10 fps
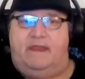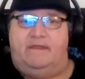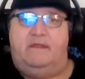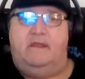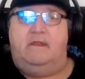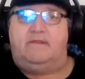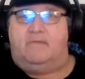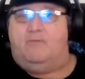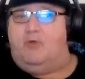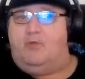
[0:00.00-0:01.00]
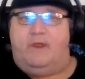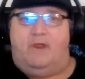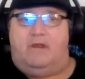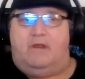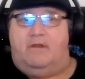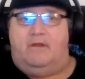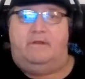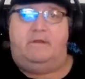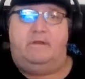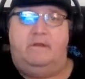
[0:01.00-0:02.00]
And the more we all
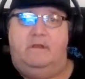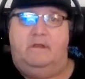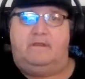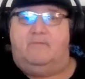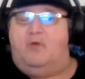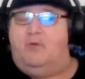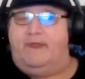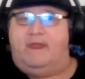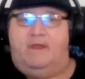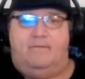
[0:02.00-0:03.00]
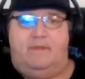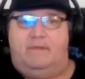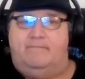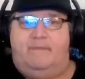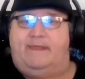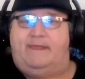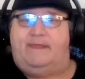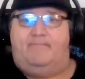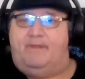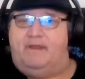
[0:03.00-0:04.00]
learn, the more we go, oh, I
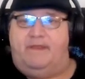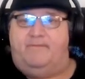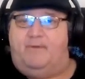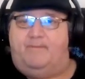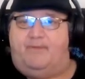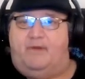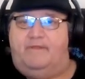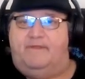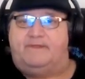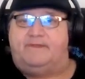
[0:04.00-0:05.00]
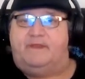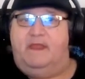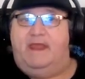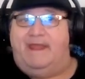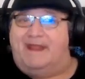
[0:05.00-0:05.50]
can't believe we're part of this.